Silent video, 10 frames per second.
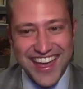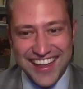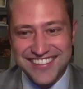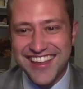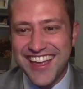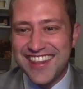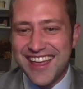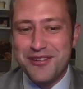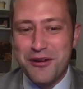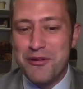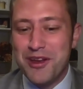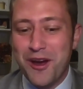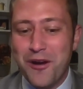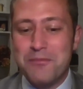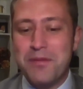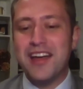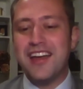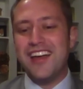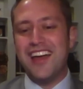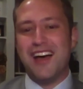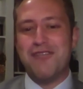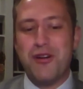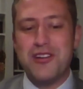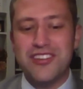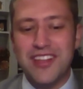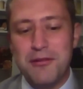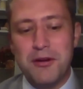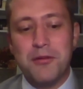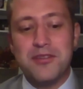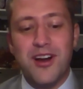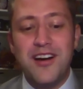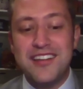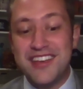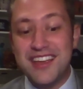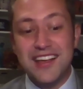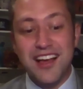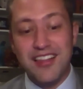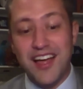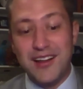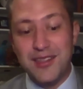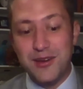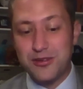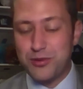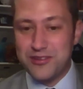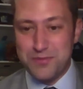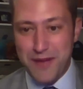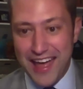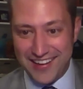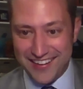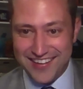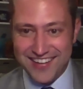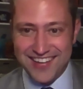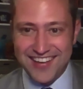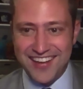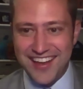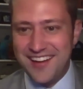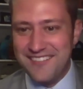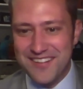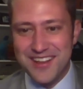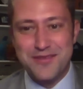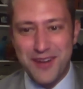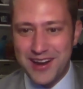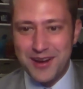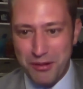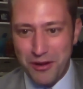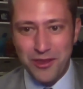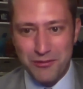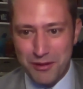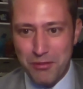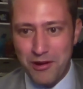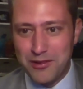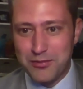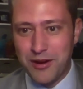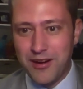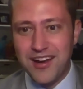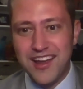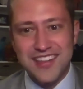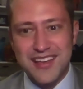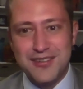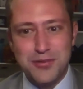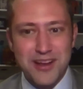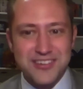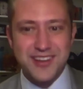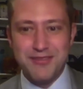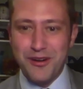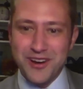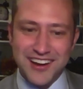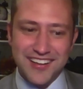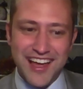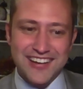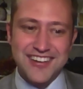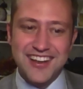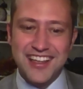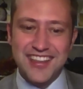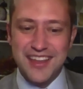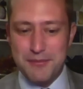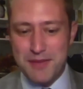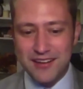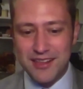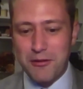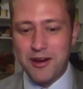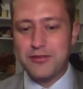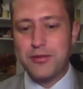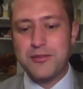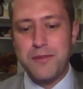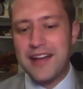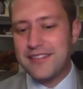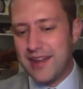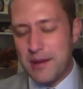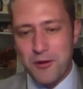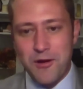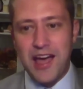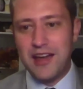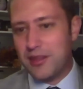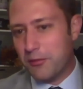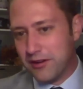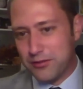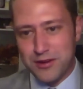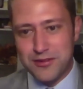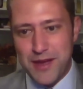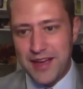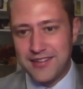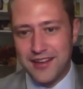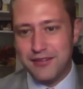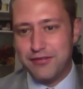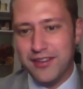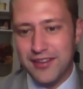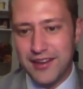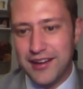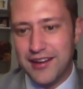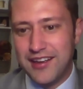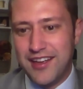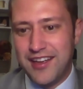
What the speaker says: That's what we'd hope, but unfortunately, we're starting to see a lot of those switch back. It's funny to pull the reports where they switch to vote in an election, and then they immediately want to switch back to Democrat, or they want to switch back to unaffiliated.